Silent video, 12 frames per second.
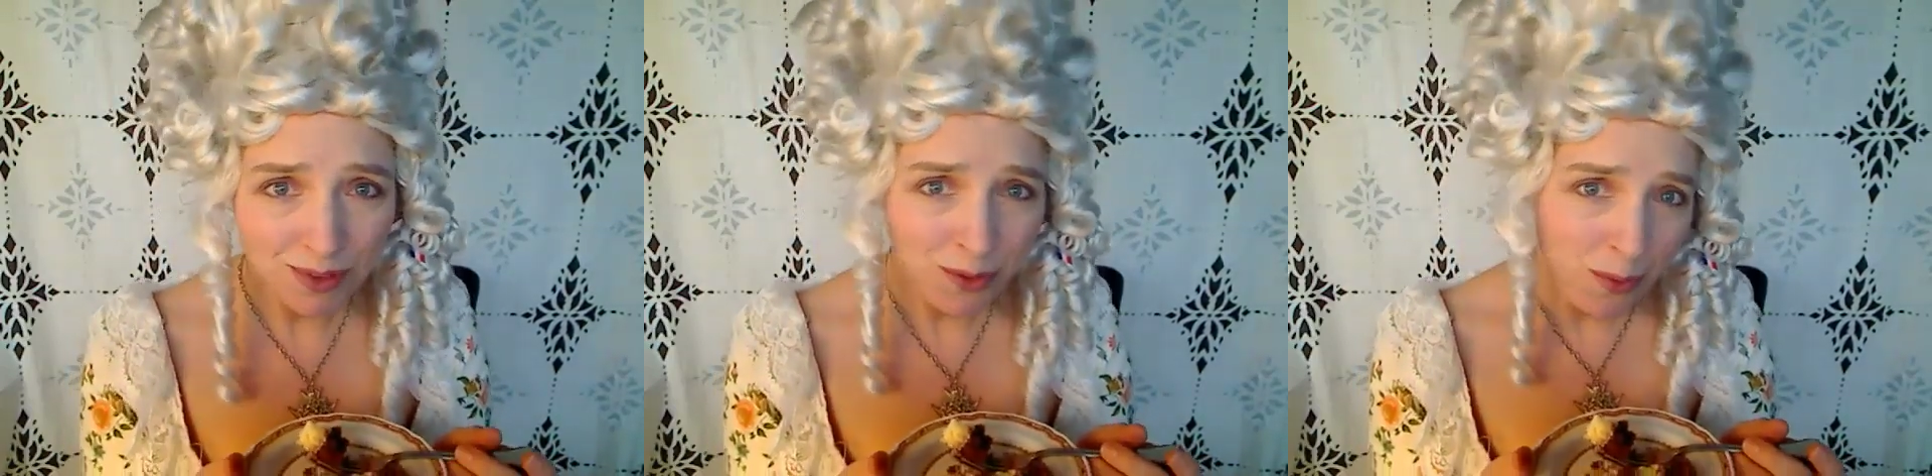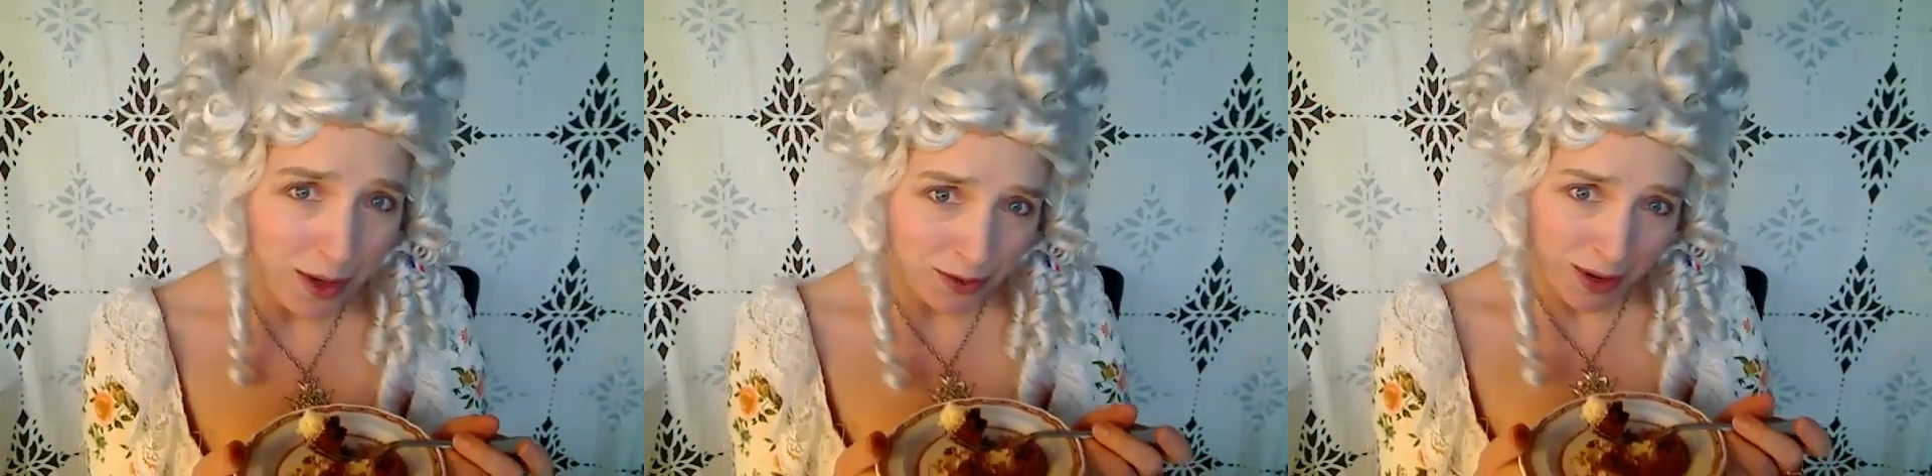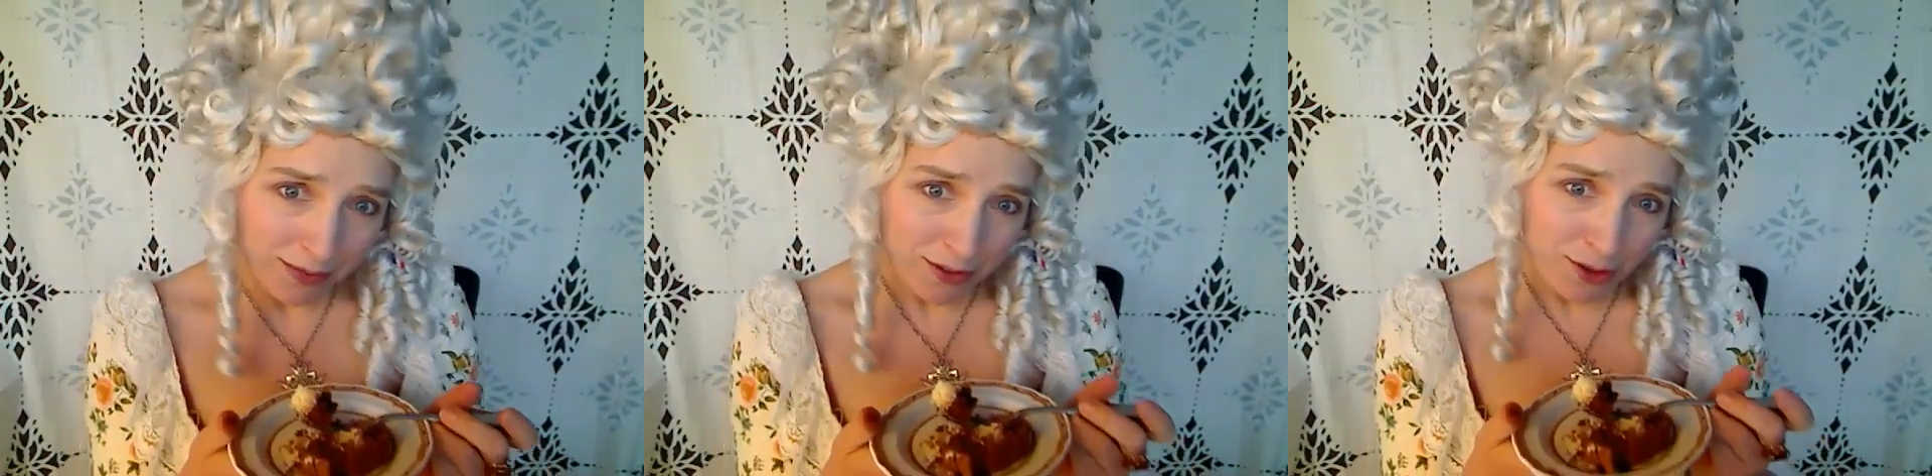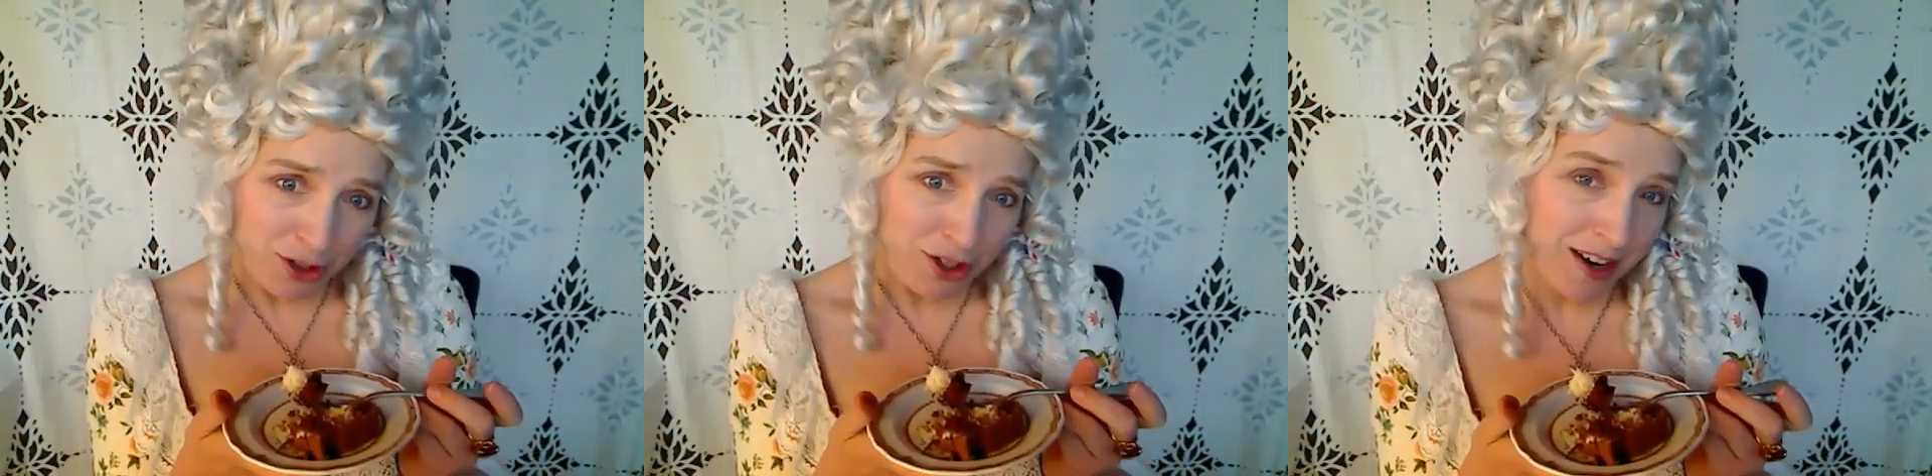Why do I have
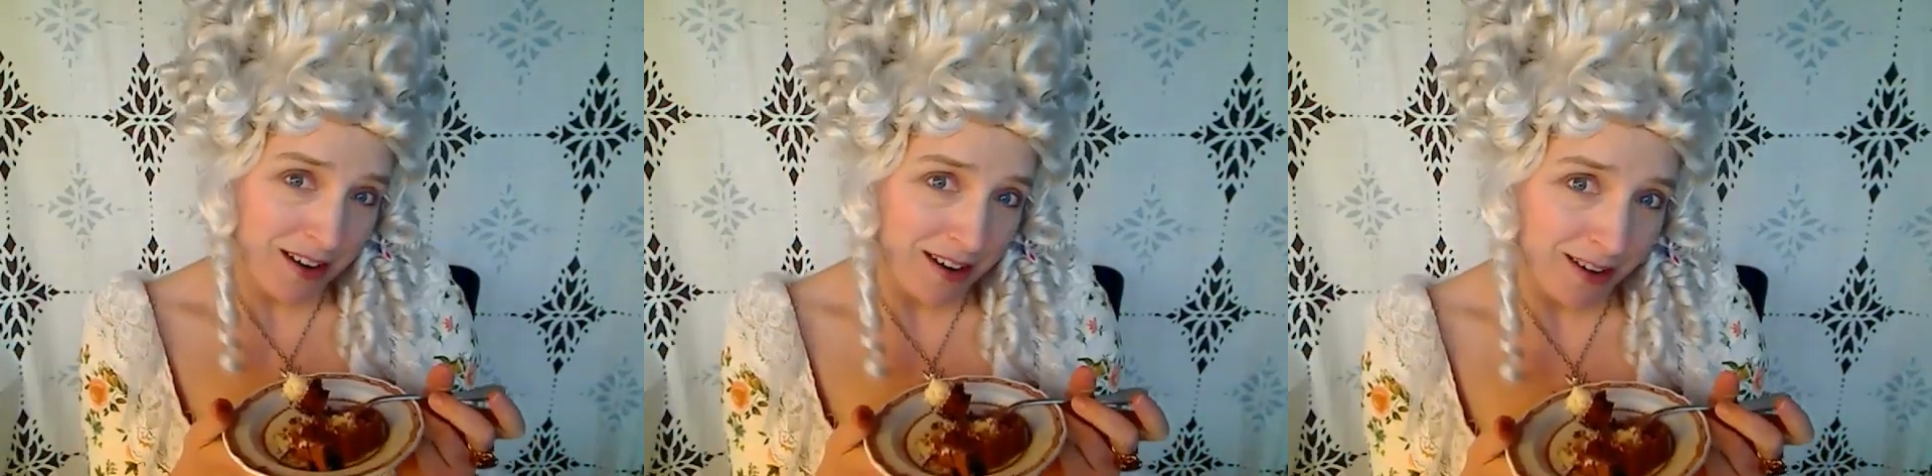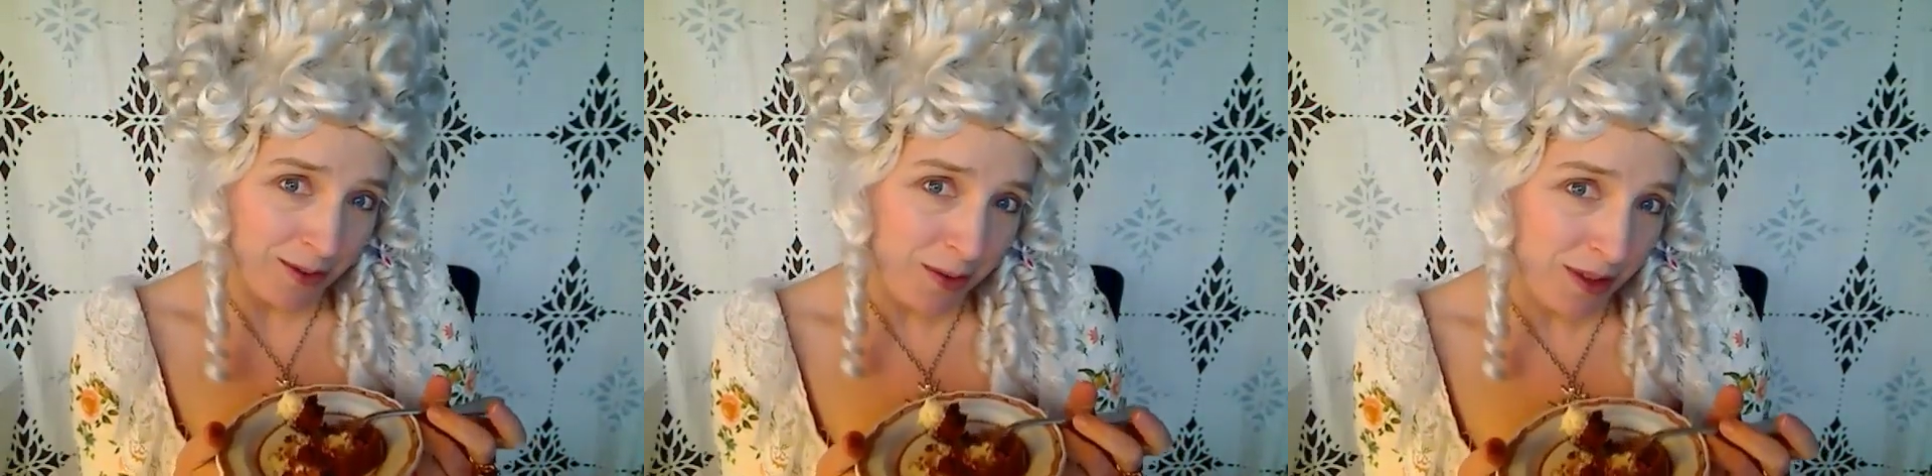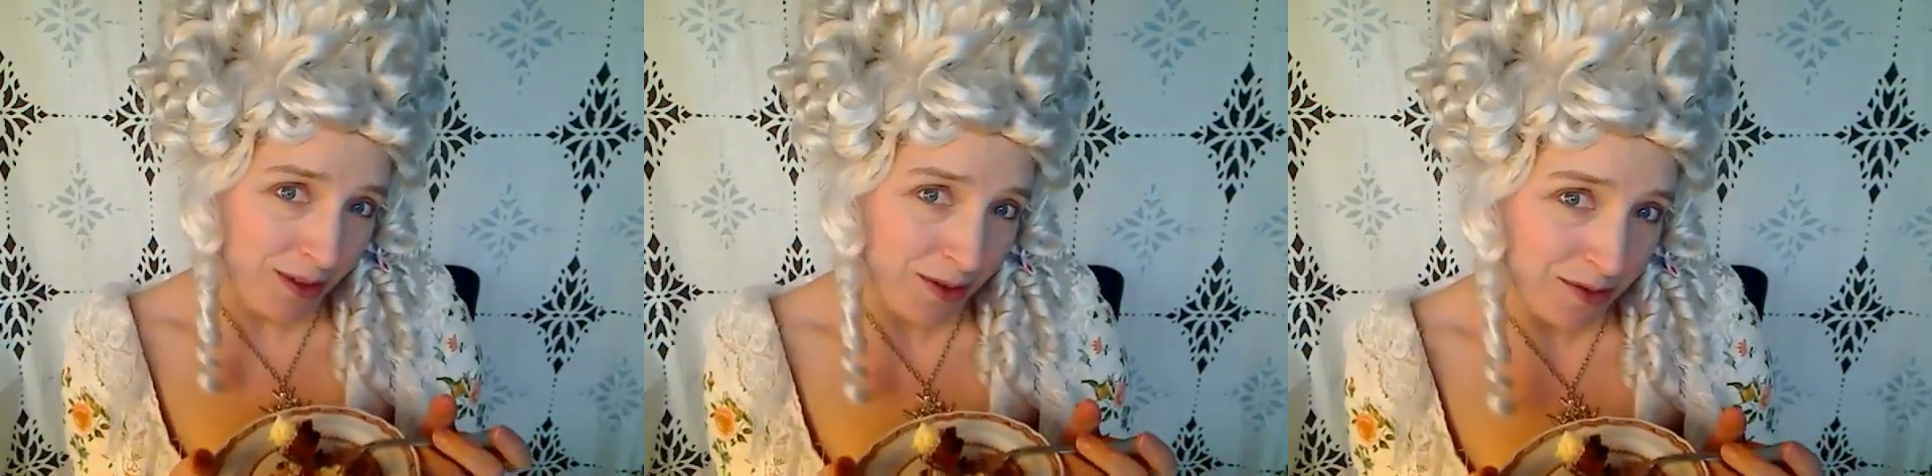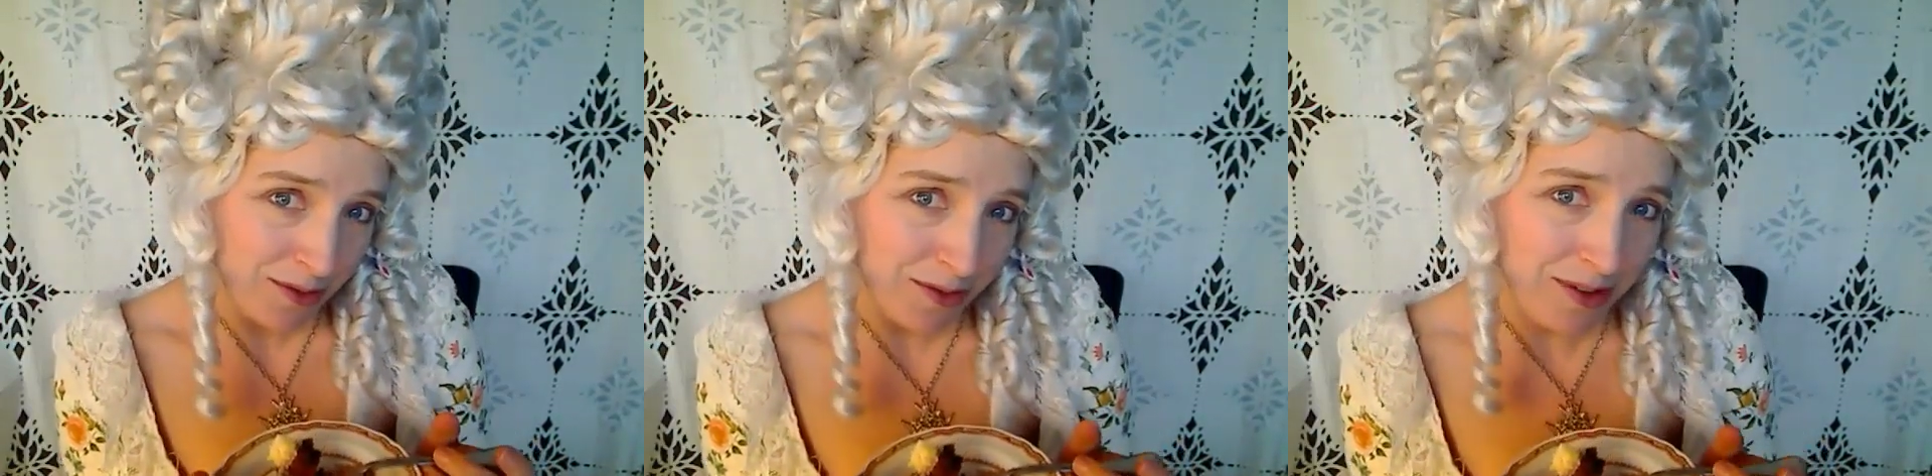to share it with
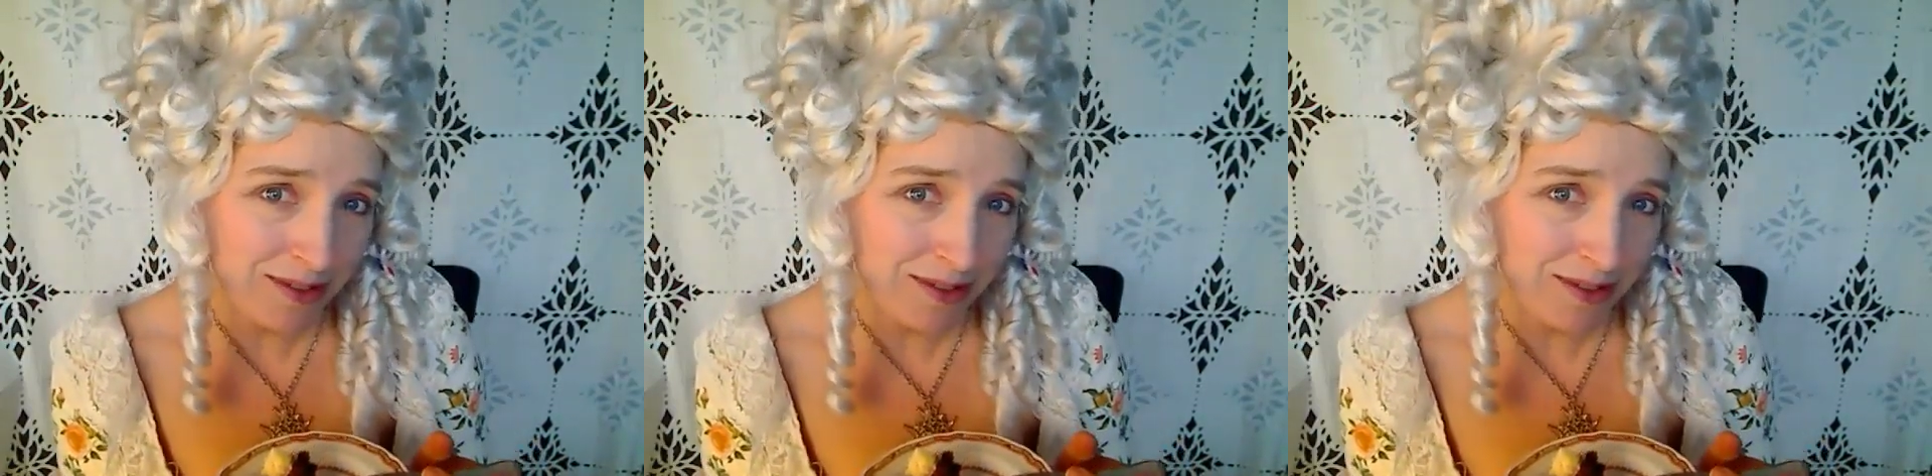you?